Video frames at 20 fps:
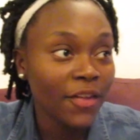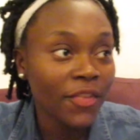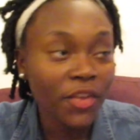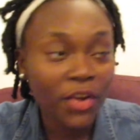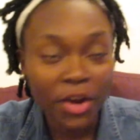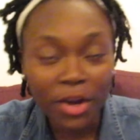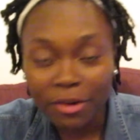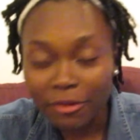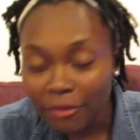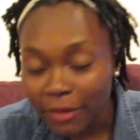
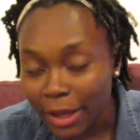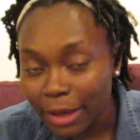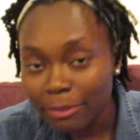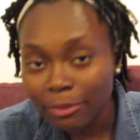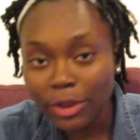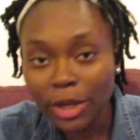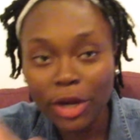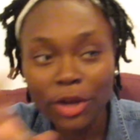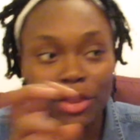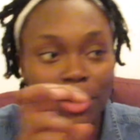they're your
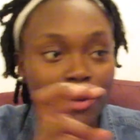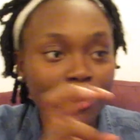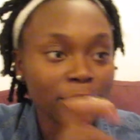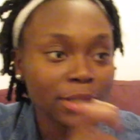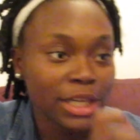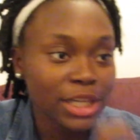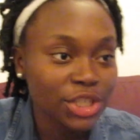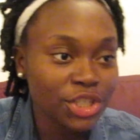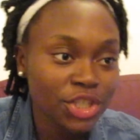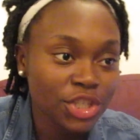family or in their
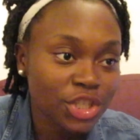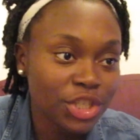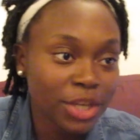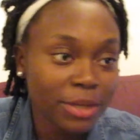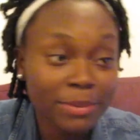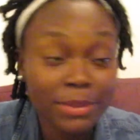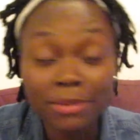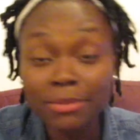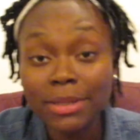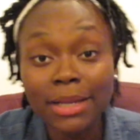
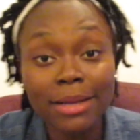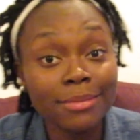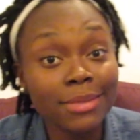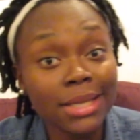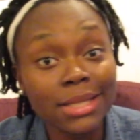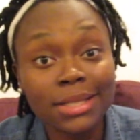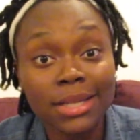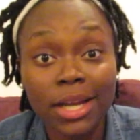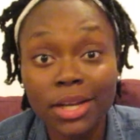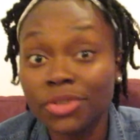relationship. Sometimes
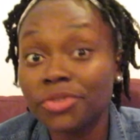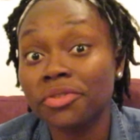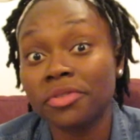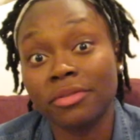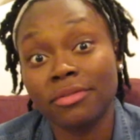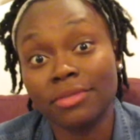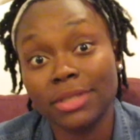that's not true.